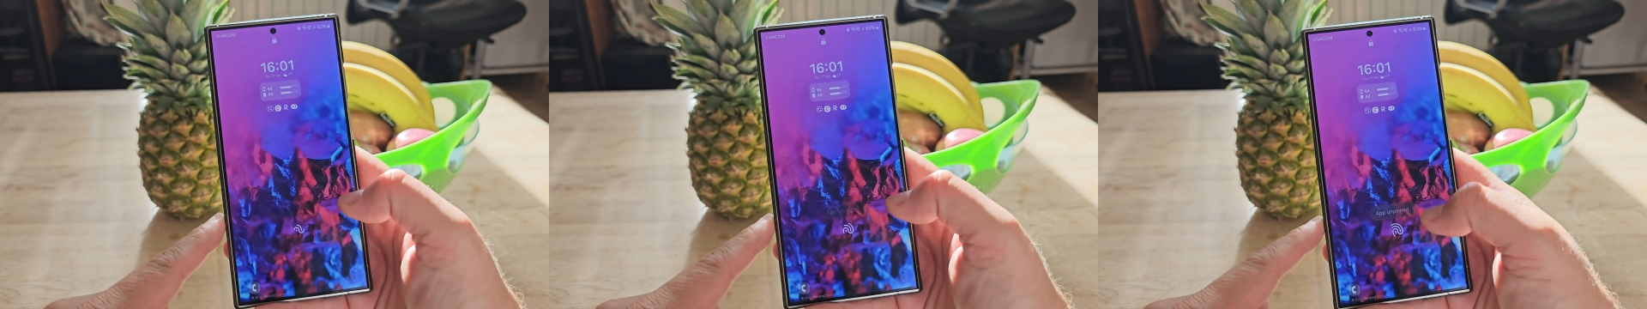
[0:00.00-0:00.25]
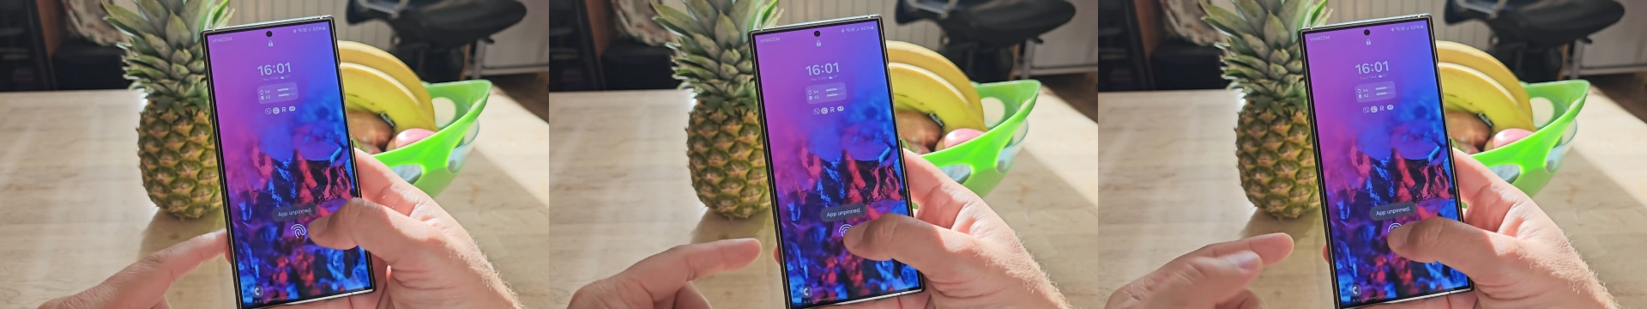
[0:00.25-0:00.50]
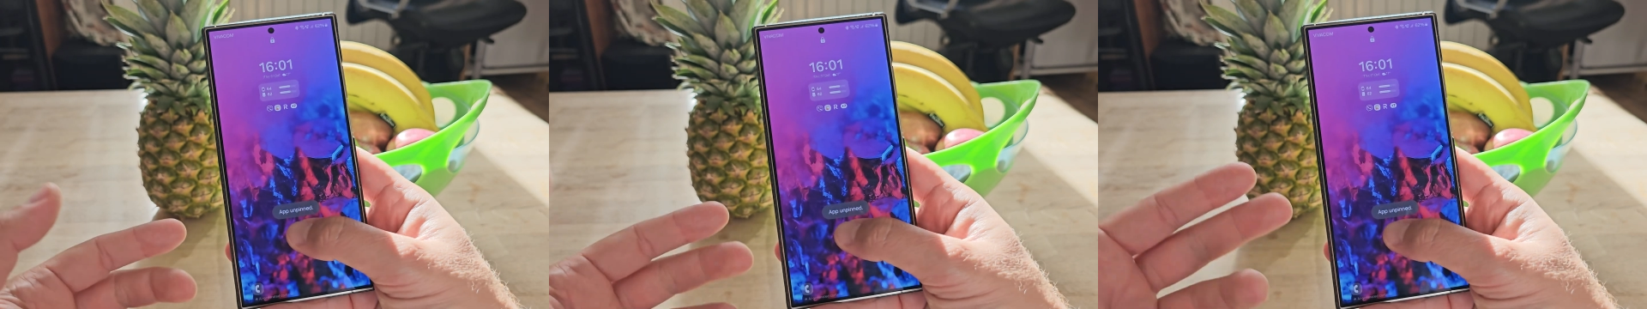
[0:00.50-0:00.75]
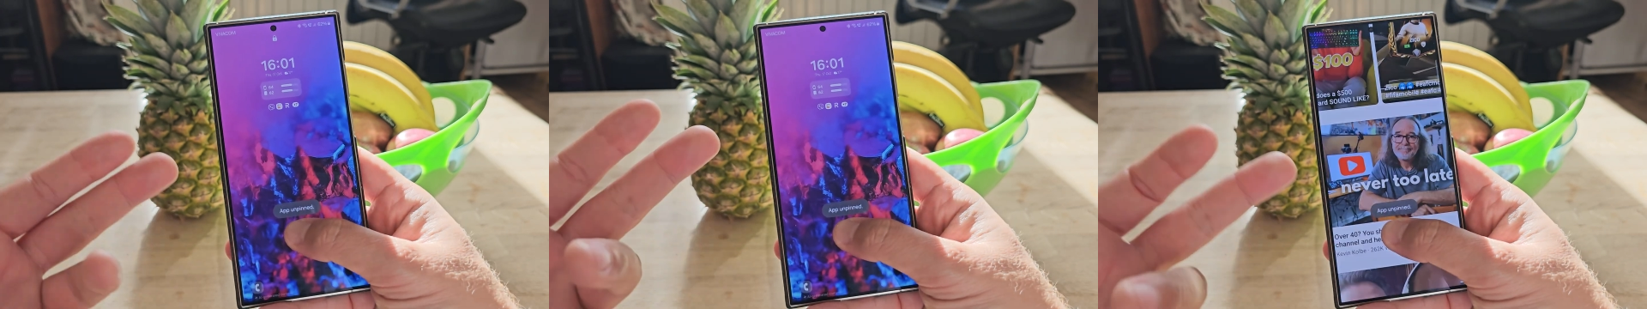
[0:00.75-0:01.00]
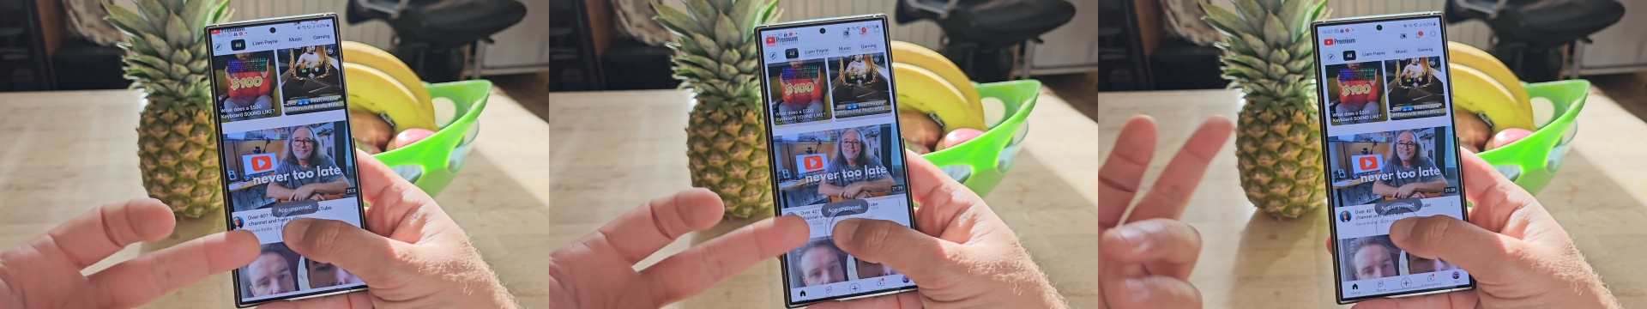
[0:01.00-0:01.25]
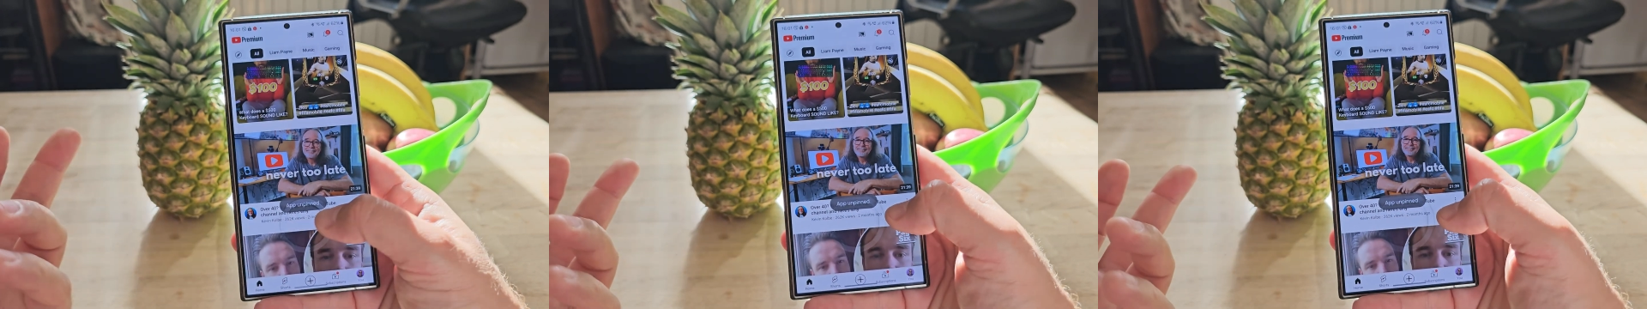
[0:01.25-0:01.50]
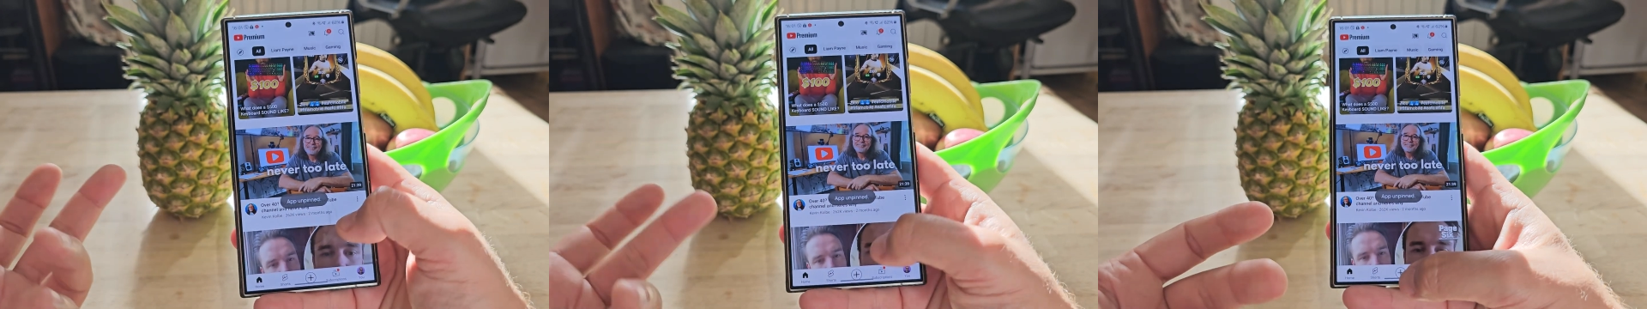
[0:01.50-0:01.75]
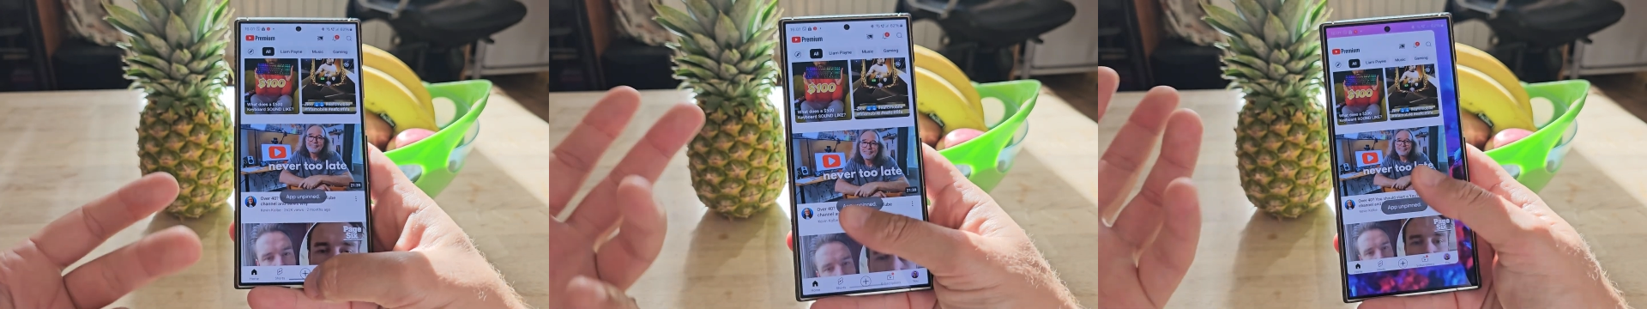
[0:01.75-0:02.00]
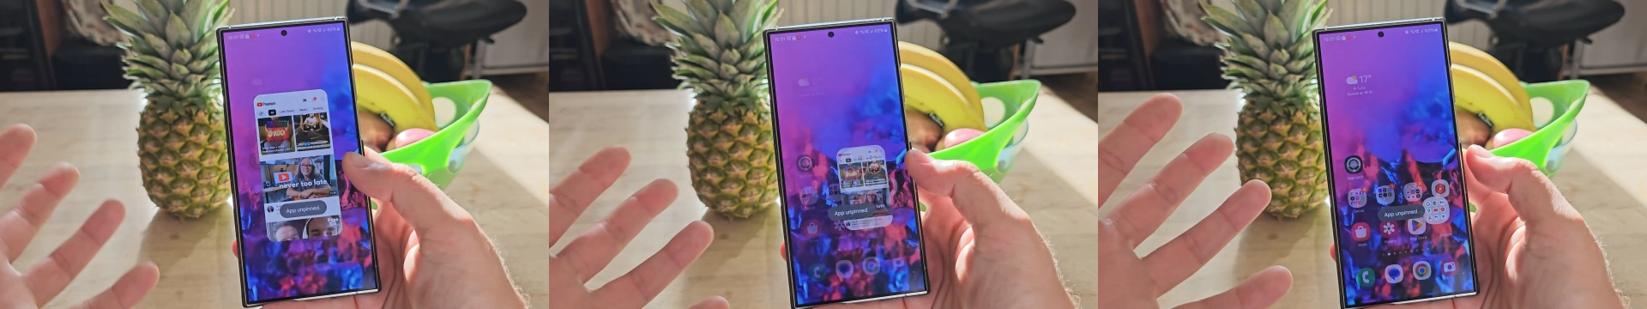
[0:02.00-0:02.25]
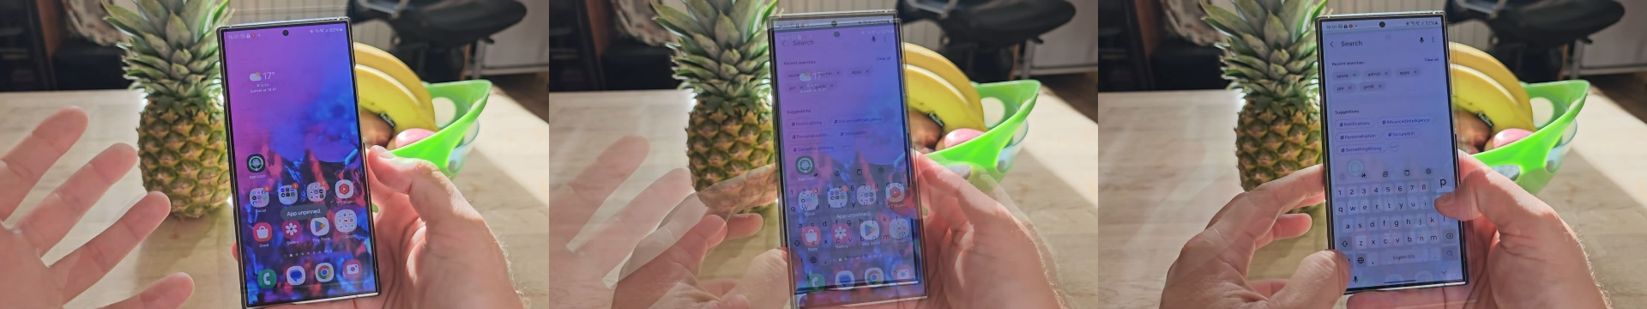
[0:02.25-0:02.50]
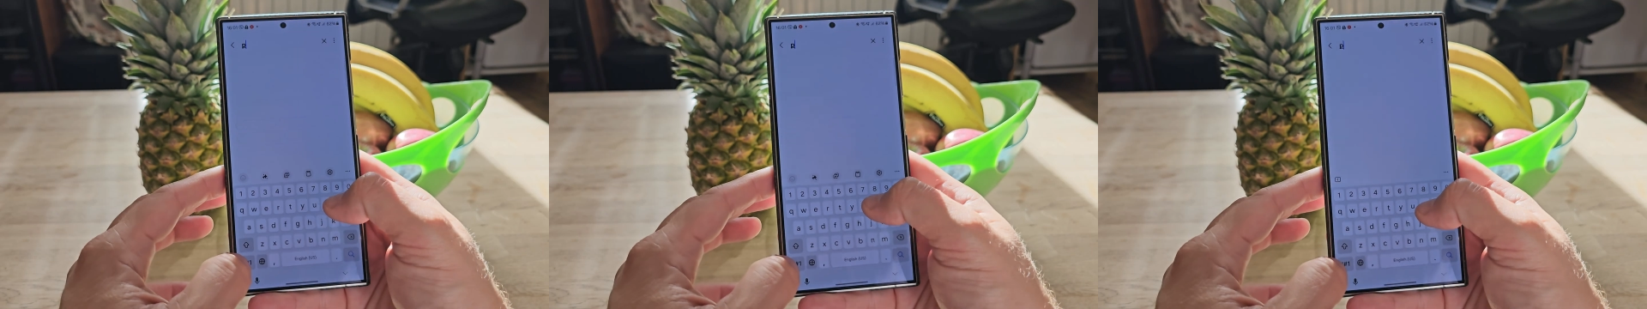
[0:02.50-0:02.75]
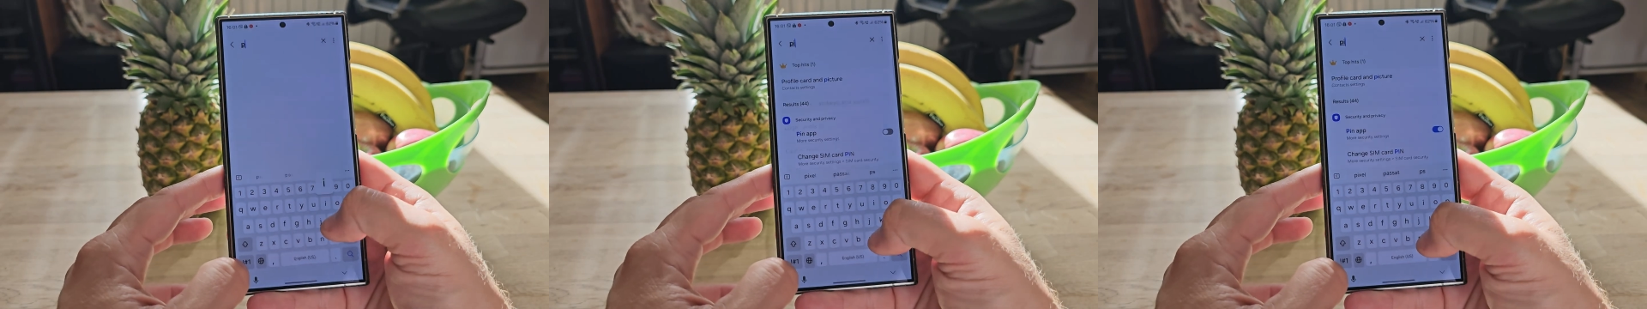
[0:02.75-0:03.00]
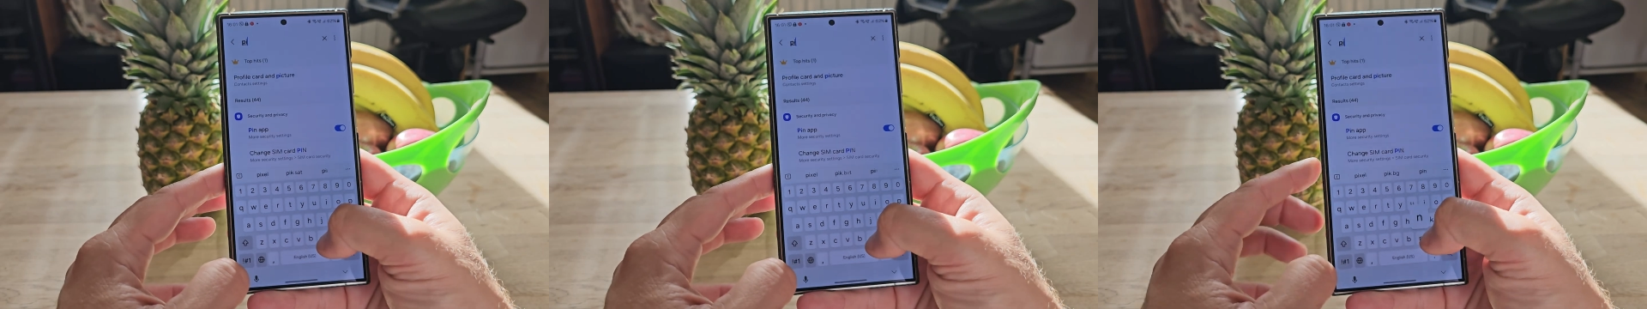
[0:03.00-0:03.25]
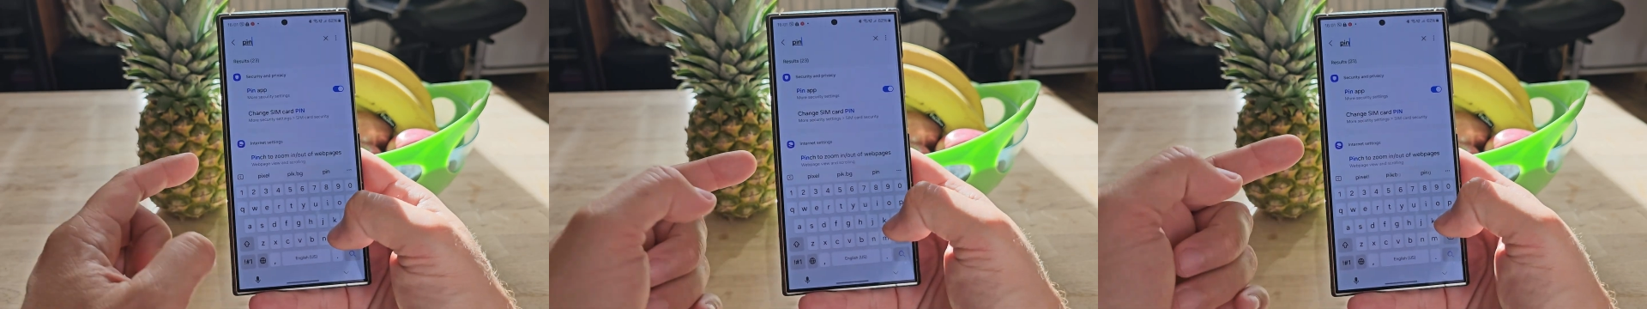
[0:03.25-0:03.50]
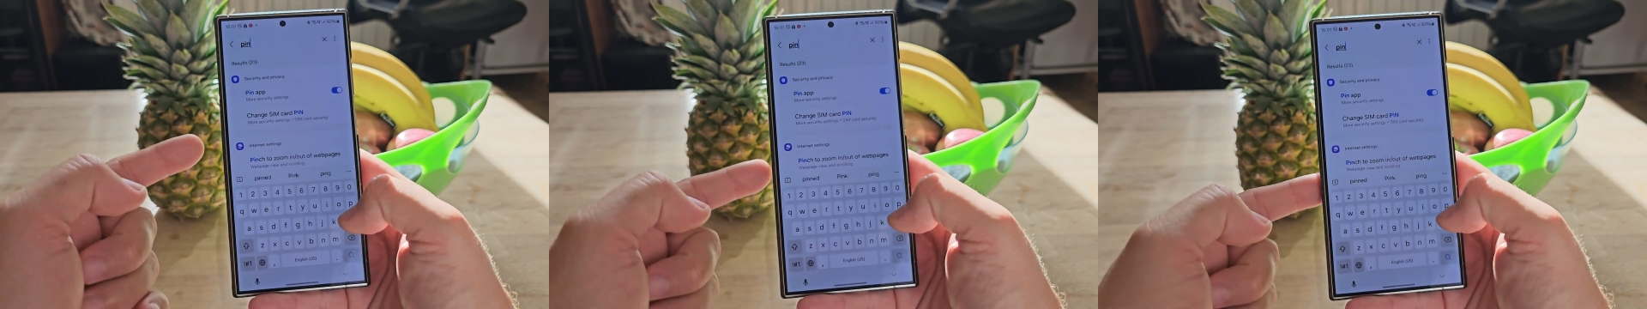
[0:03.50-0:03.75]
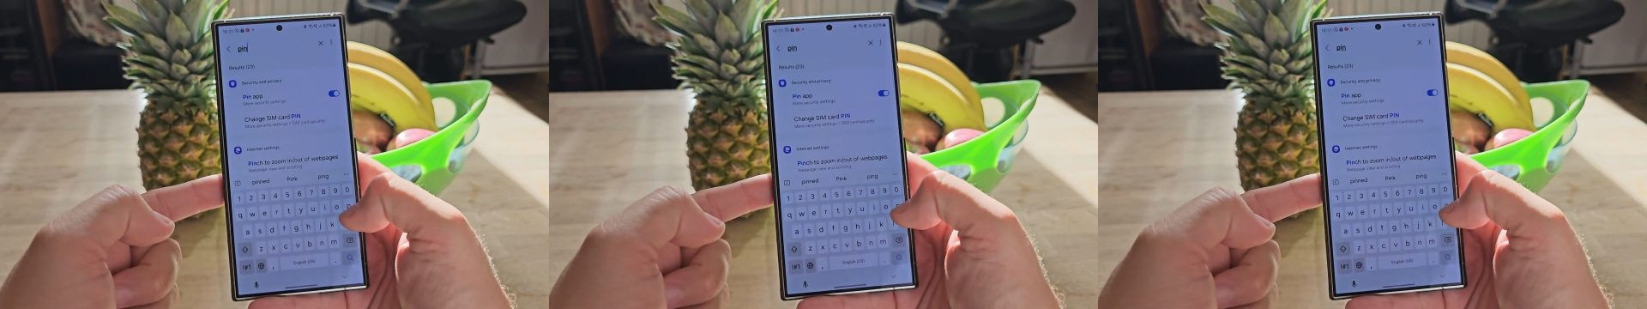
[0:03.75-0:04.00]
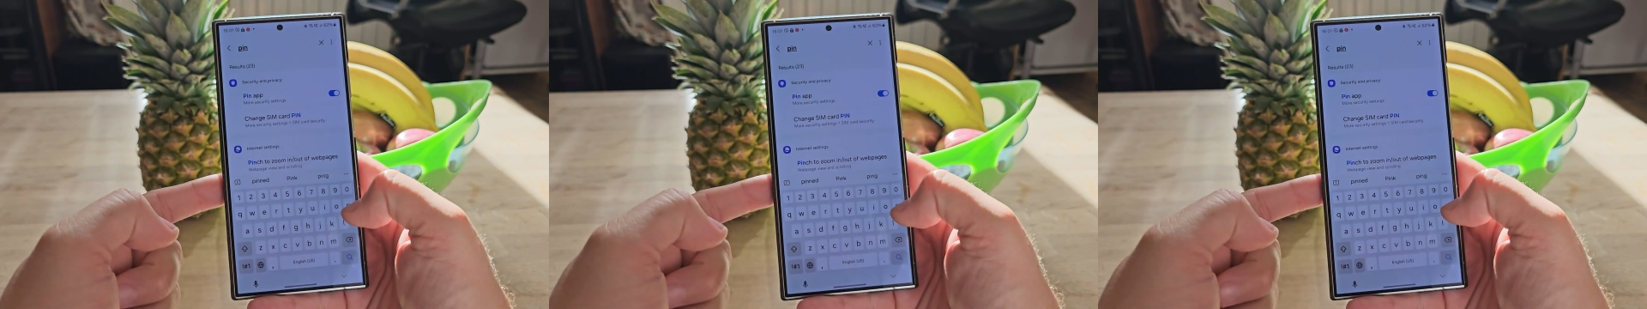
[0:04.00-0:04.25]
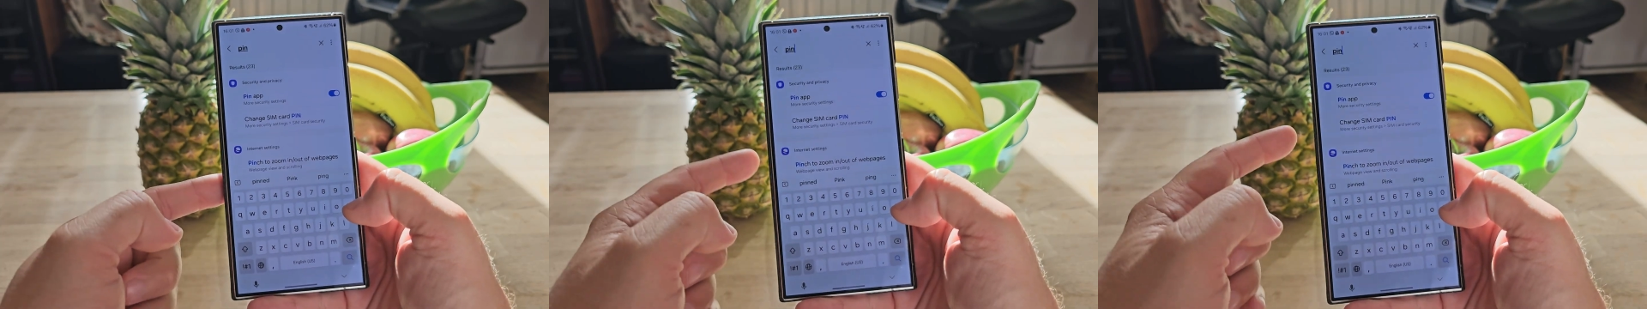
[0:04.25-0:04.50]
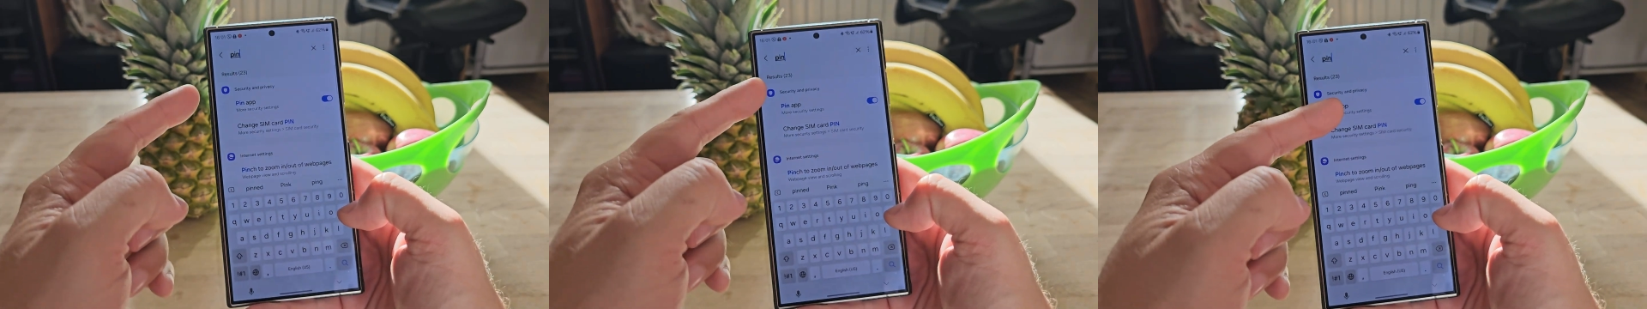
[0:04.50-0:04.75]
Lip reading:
Nobody's mouth can be seen.